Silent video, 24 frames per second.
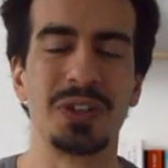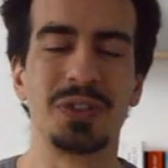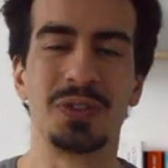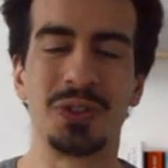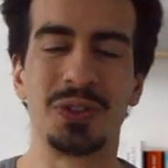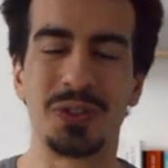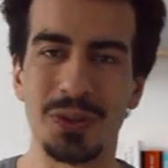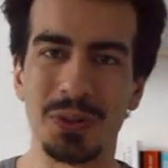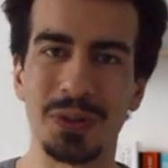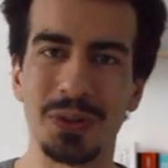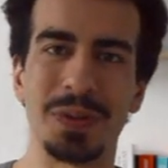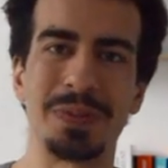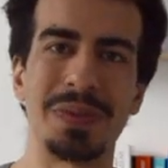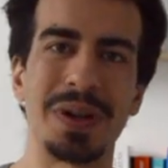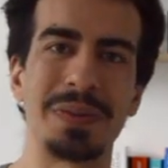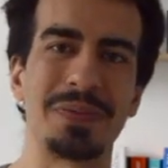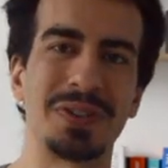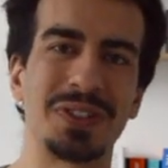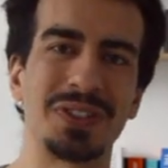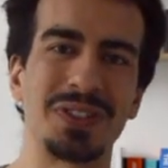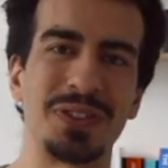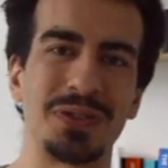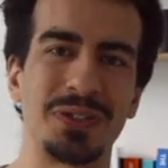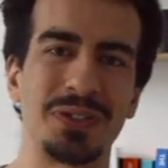Do
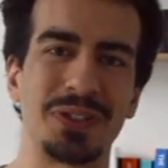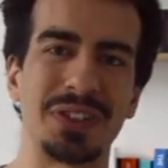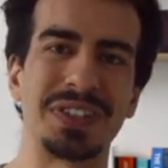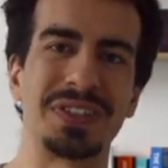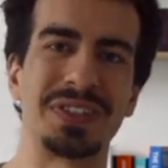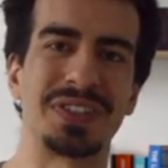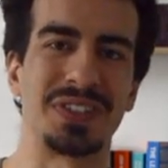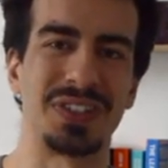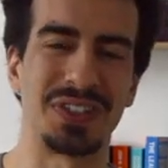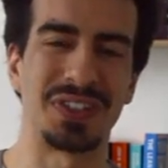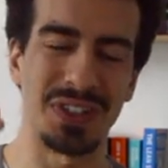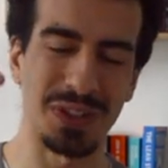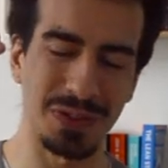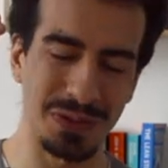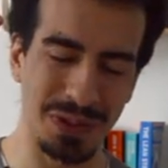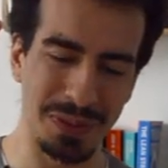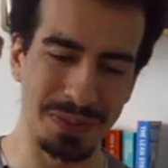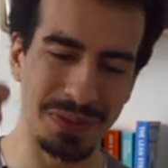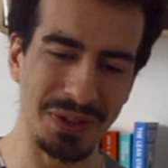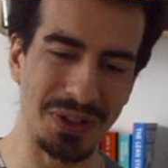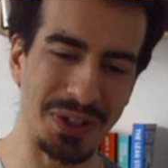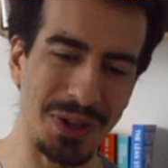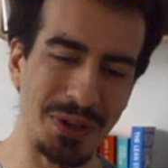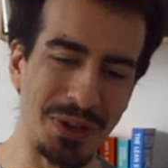remember to fill in the survey
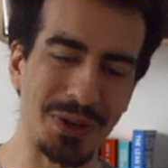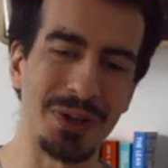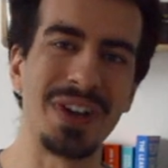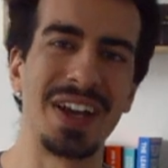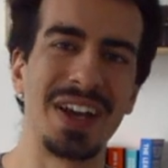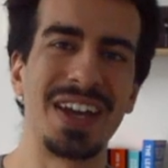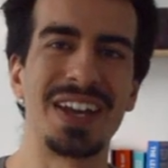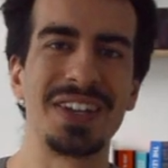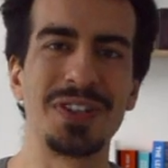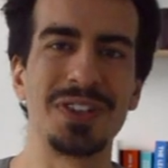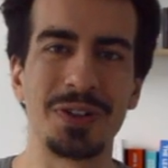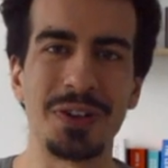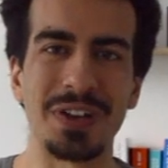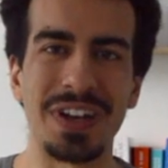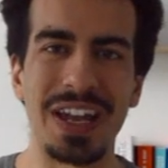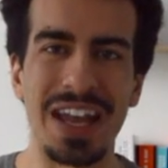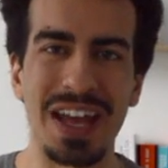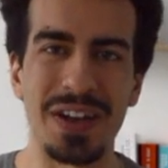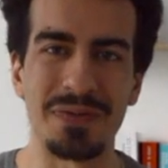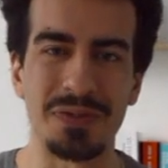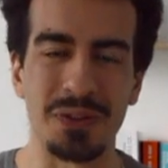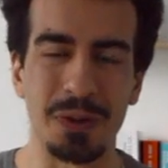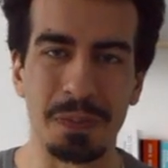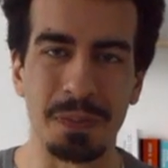below. You're gonna
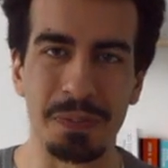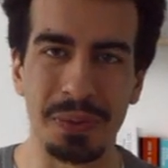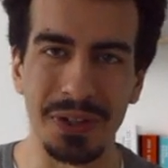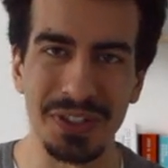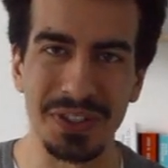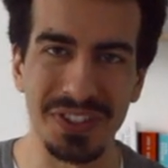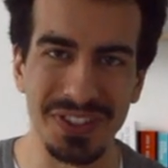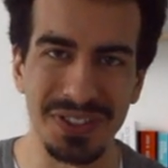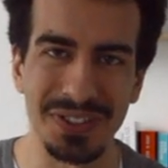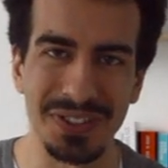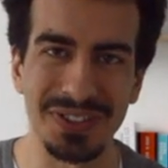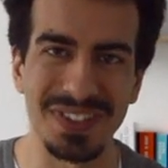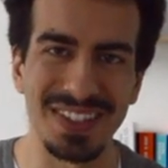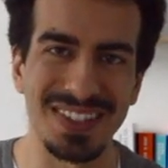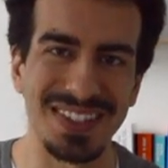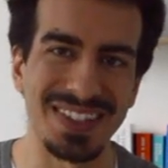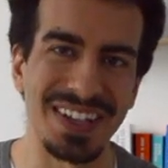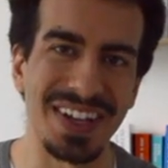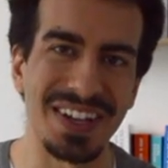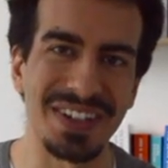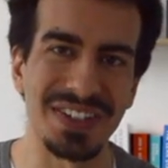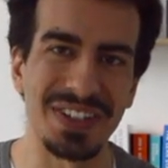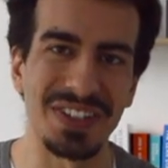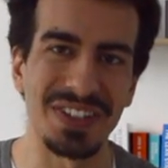have your personal
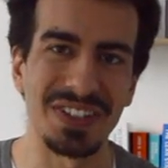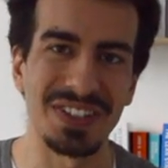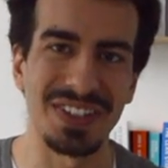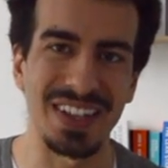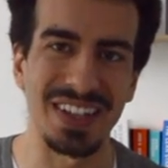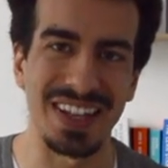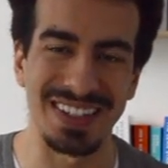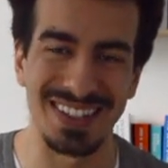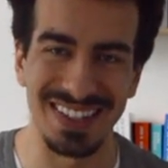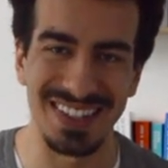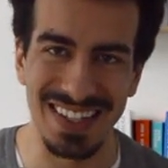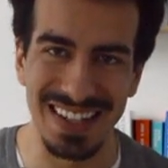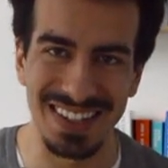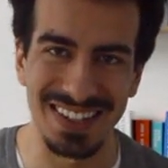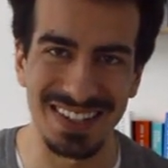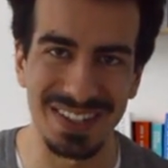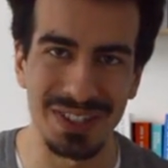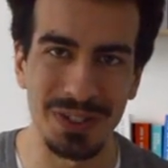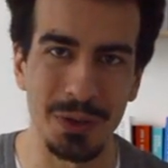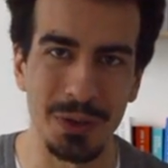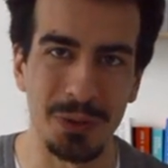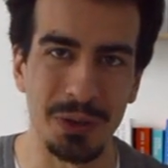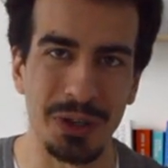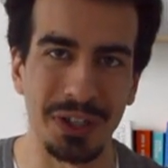designers
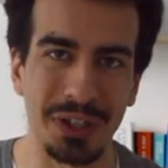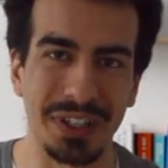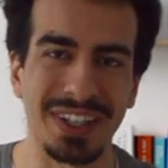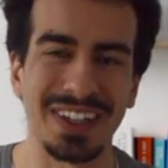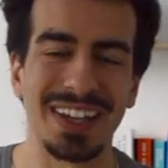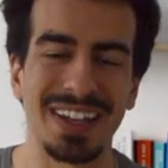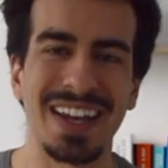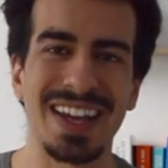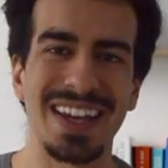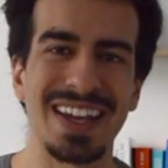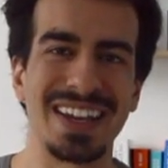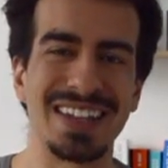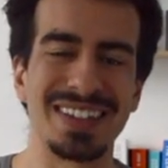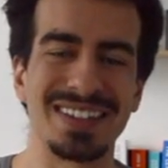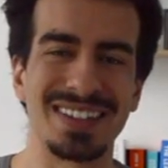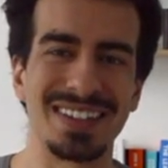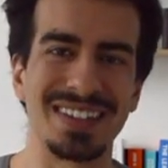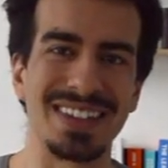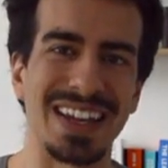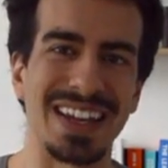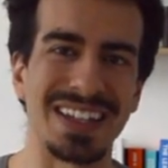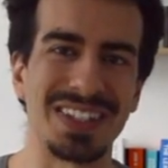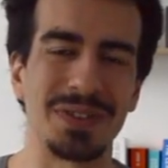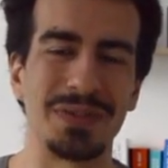assessing your work. In the
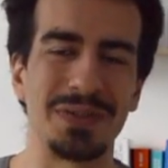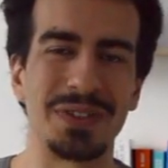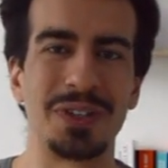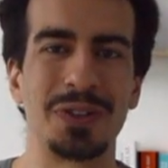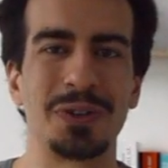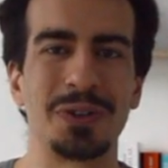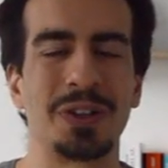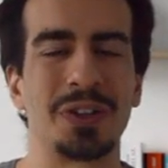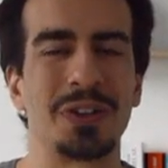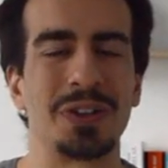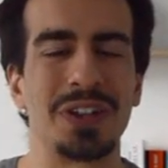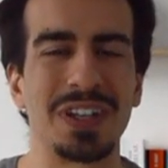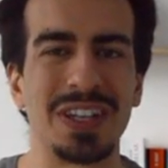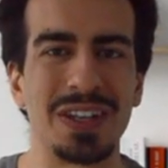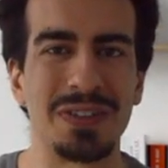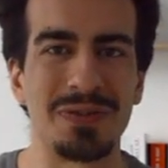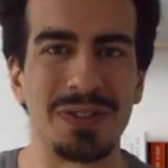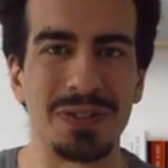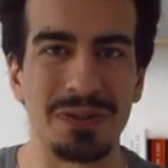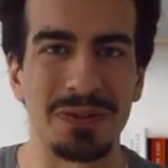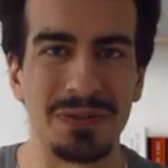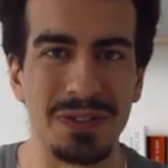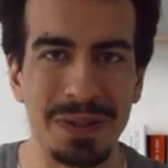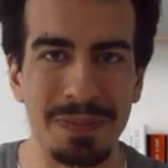next video, you're gonna give
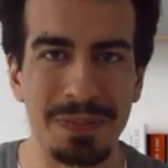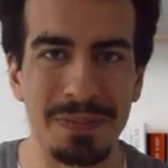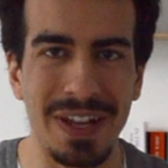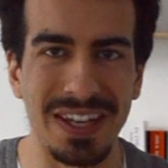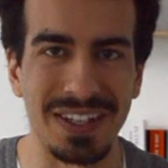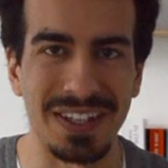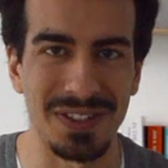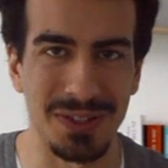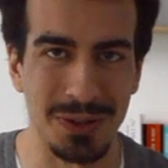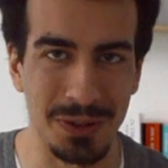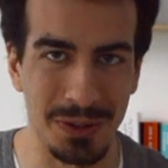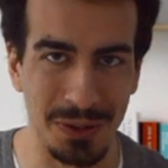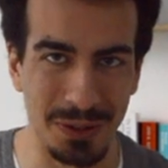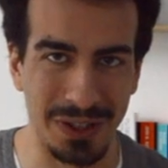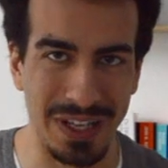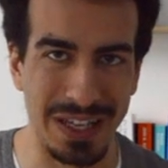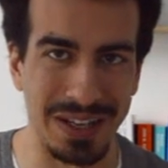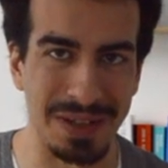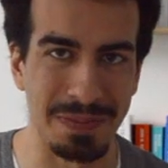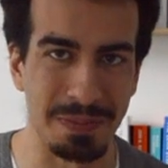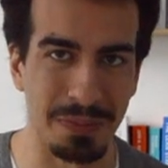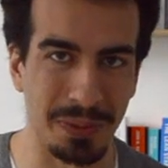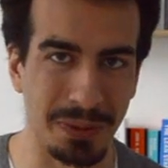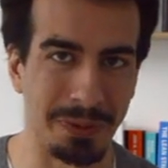it feedback so you
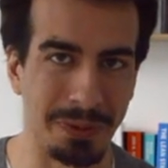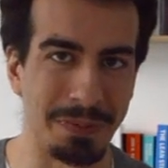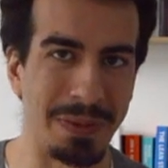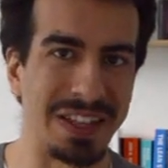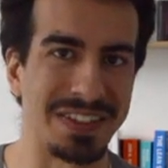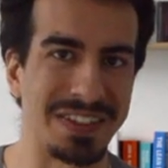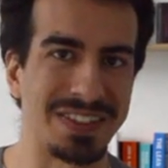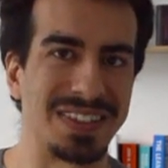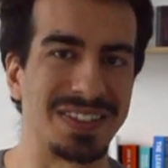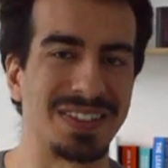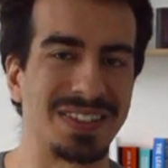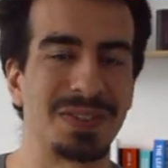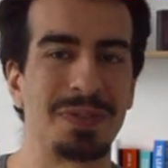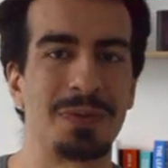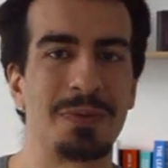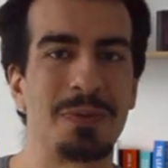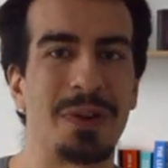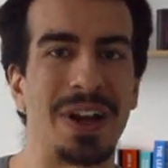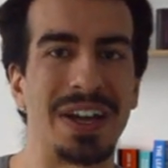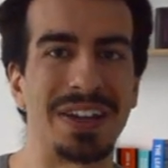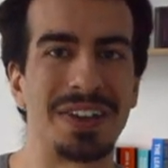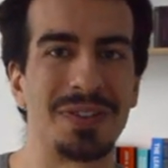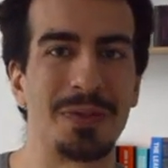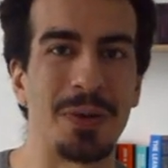can implement it
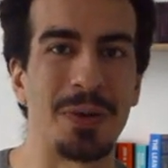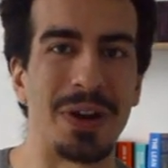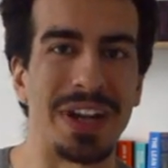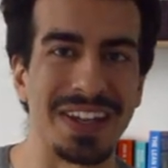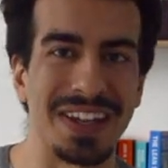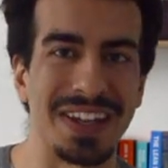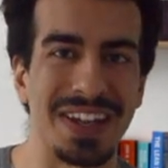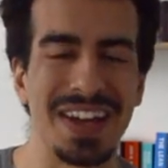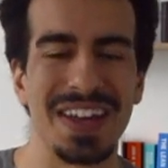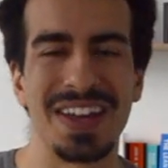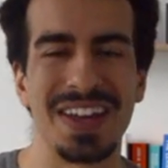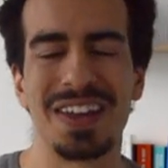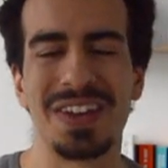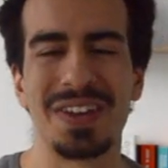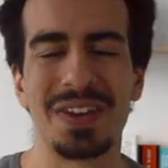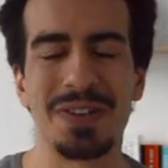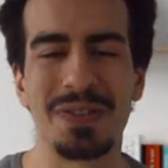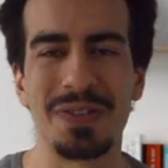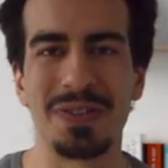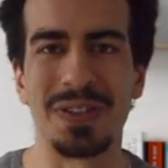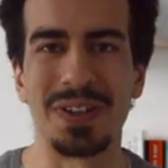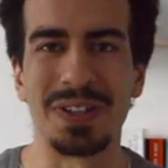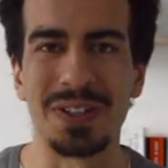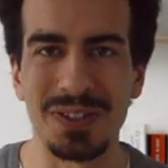right away.
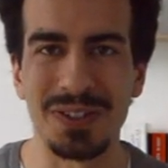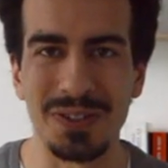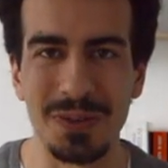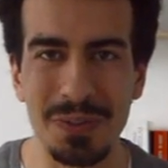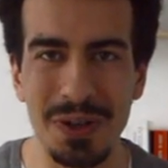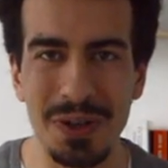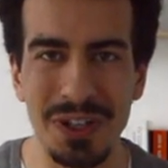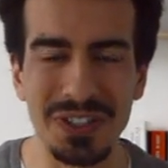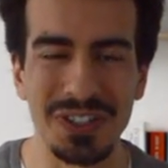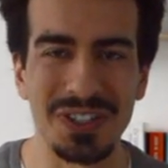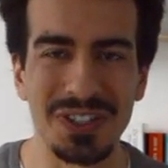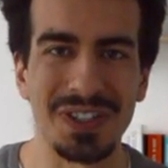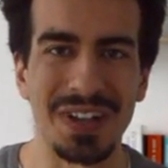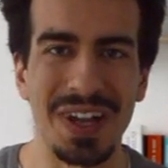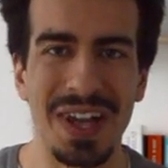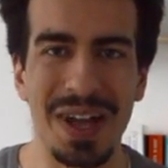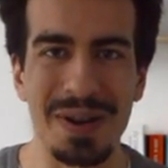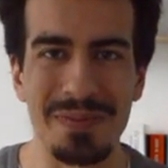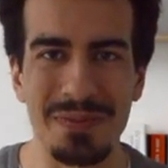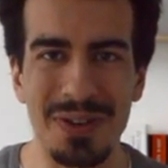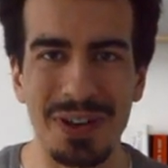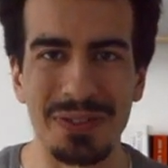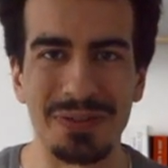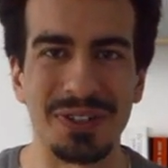Thank you so much.
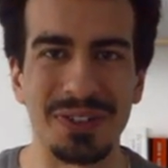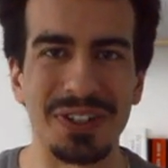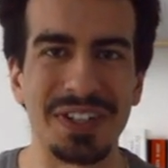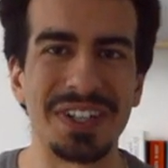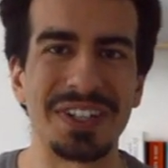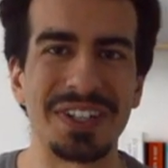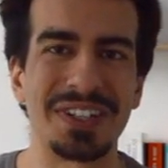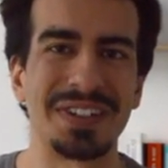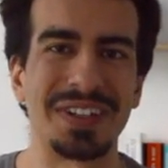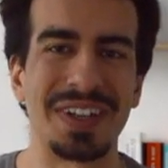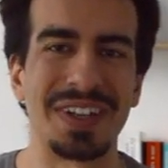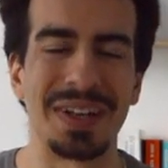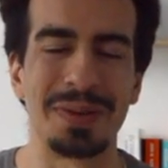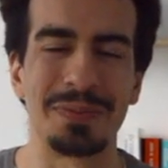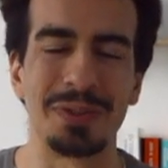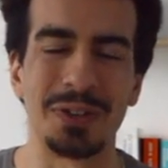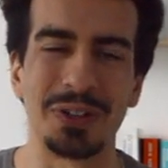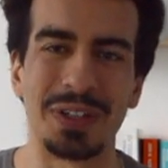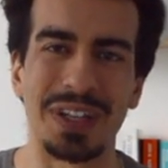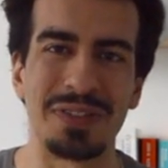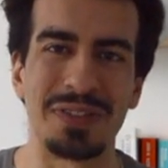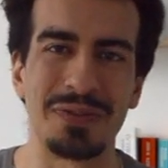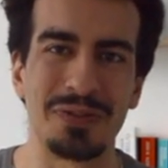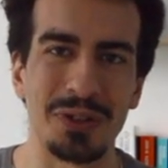I'm Rafael, and I'm
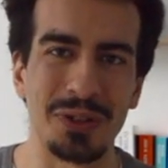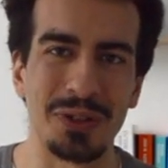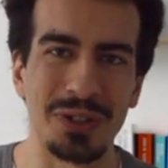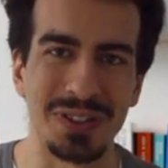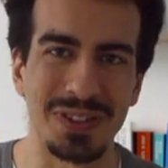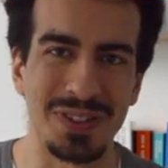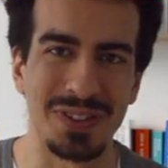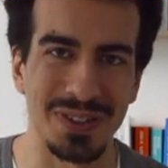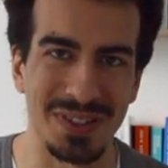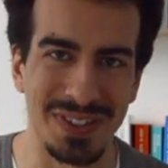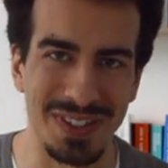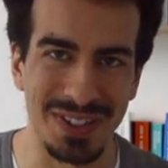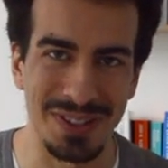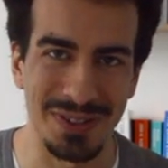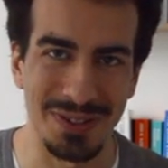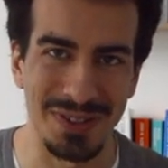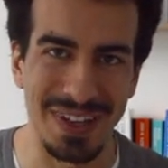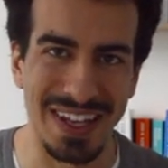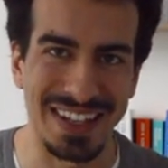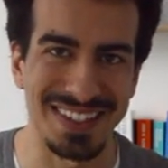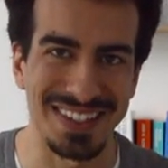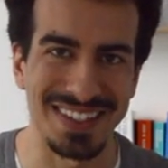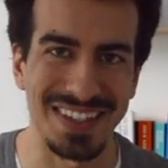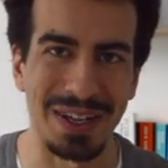looking forward to see you
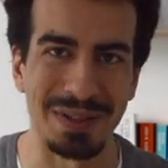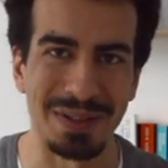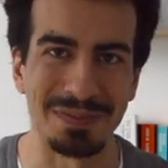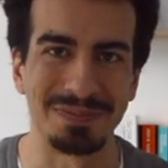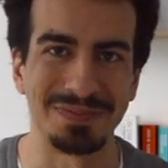next time.